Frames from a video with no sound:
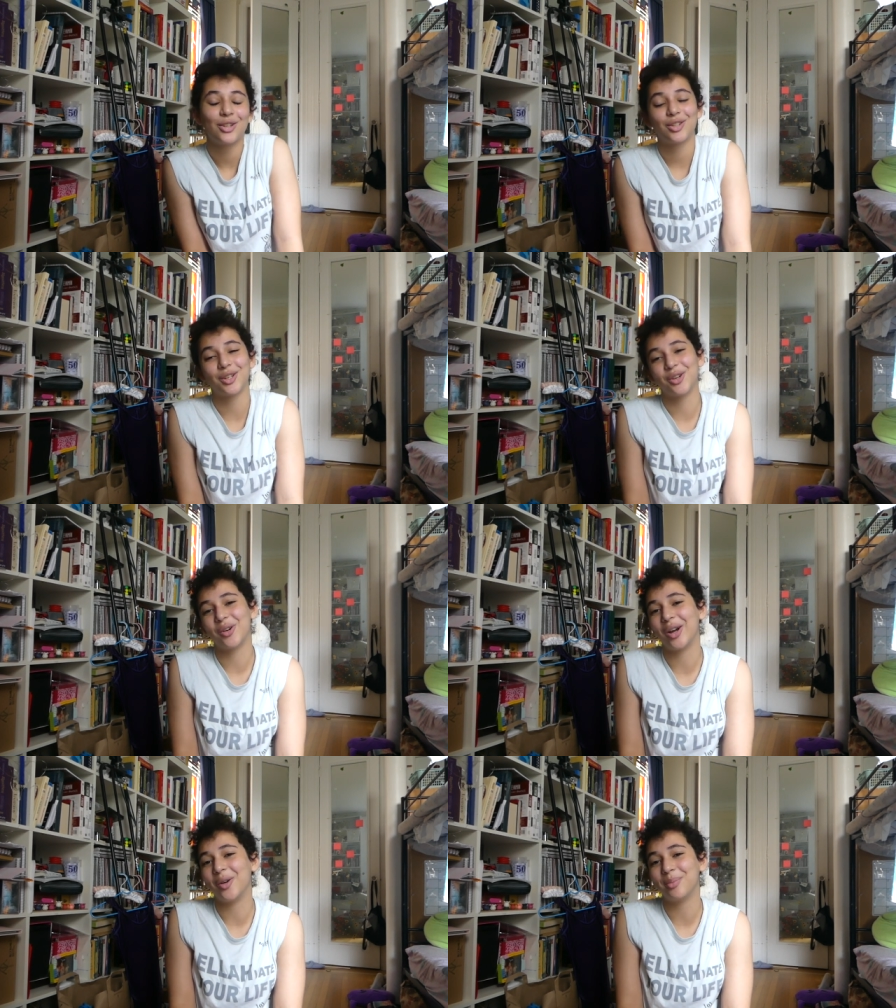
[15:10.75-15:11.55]
So
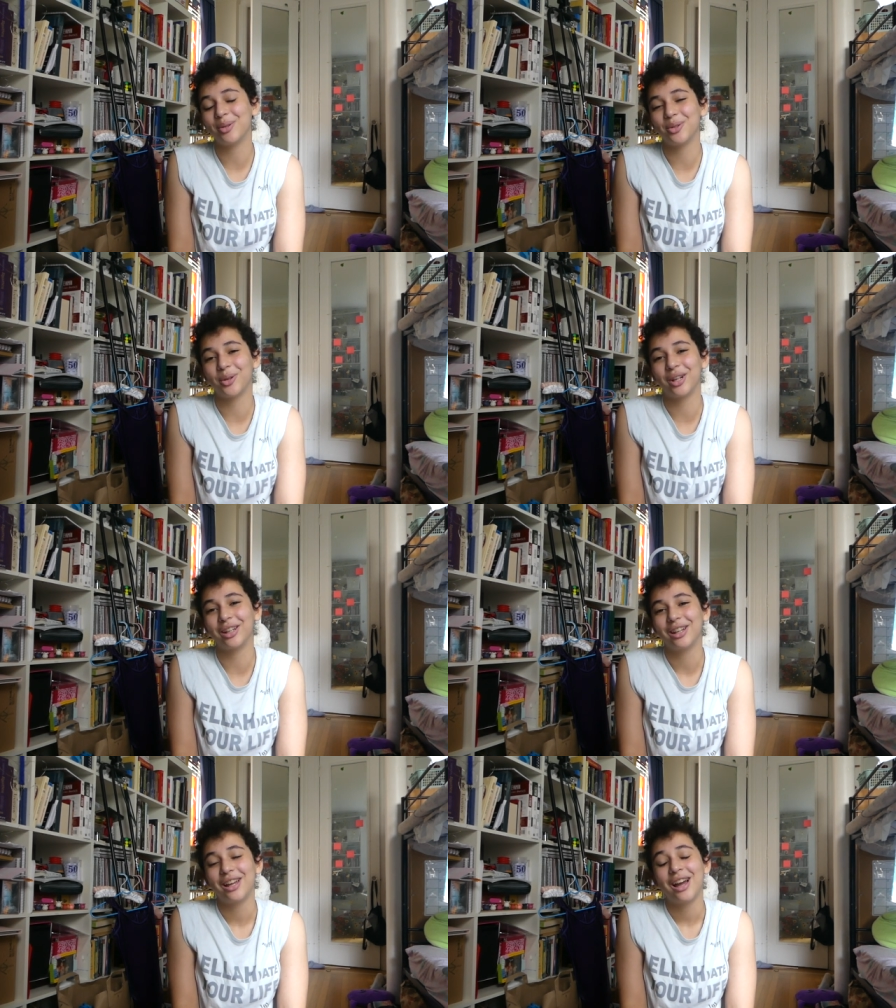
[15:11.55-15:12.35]
I hope you enjoy.
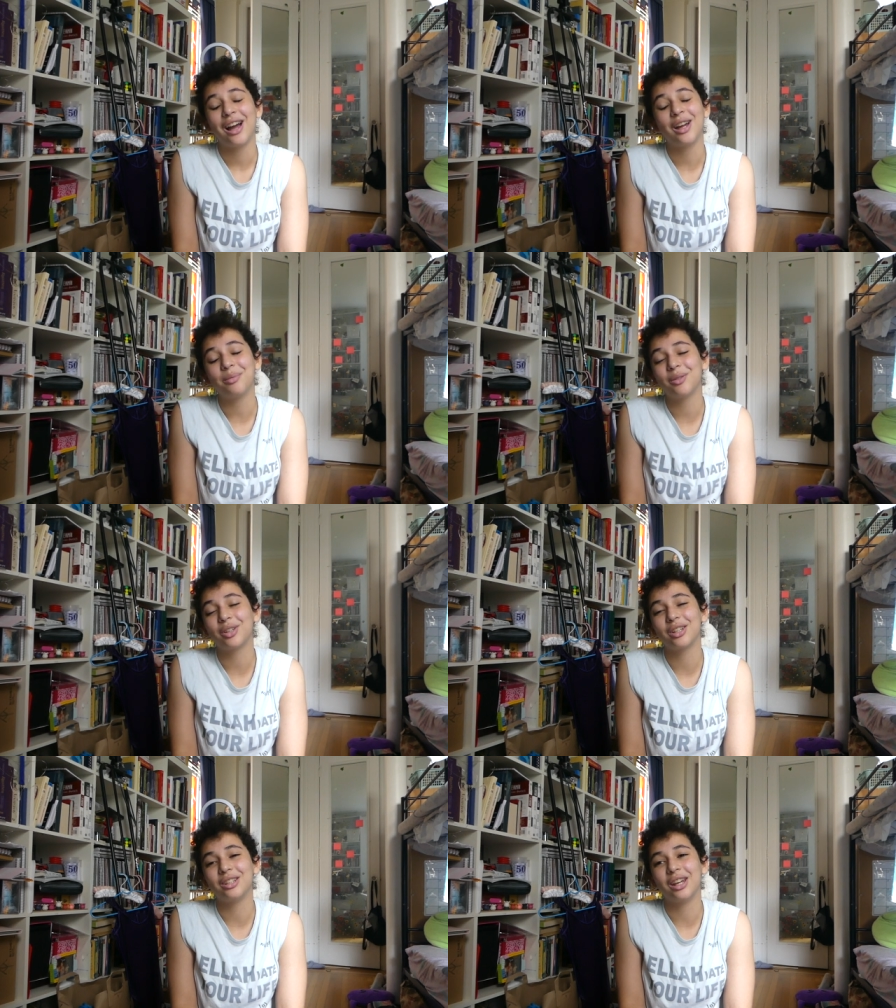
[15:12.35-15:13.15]
I hope you have a
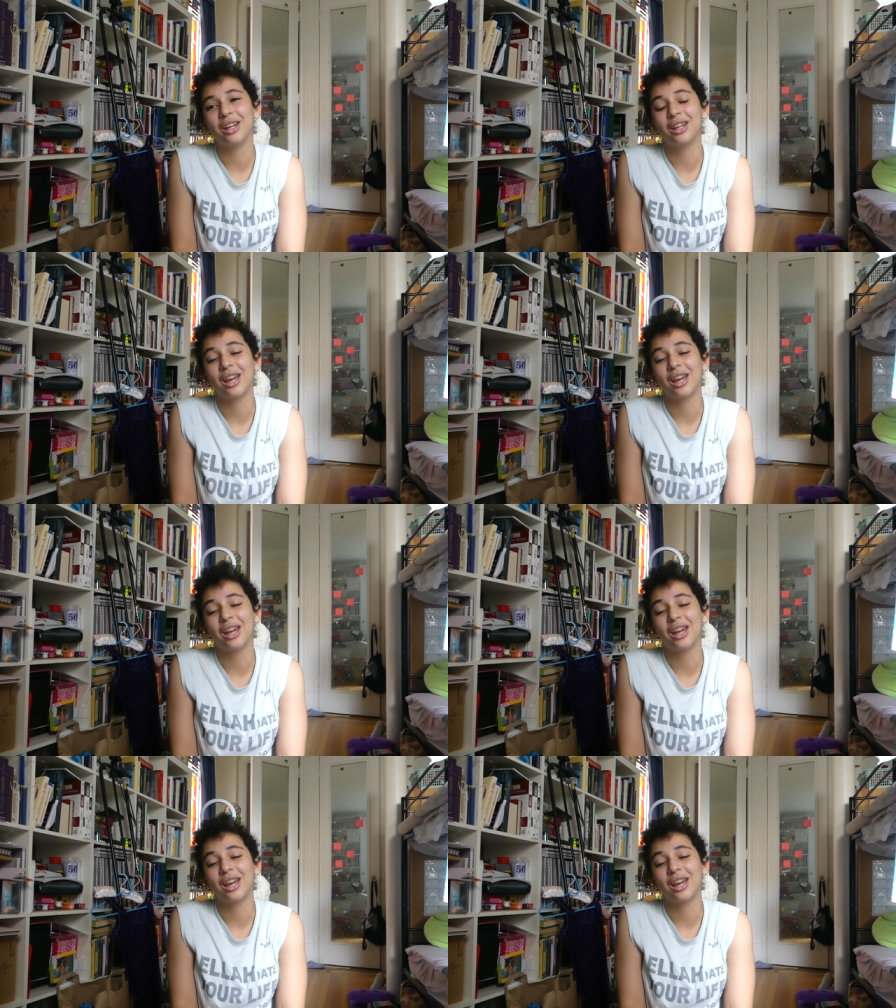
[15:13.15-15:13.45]
good day,